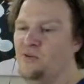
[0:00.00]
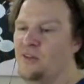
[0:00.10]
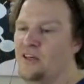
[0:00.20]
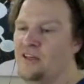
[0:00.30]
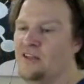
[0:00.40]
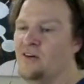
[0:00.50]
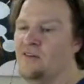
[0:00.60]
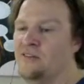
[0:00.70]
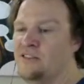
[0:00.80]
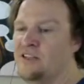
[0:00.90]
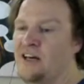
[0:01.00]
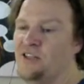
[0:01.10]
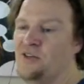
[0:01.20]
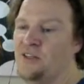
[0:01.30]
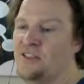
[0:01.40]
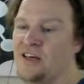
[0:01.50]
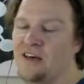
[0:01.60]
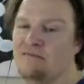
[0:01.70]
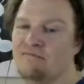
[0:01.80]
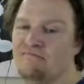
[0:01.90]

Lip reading: the adult. It's not a choice thing.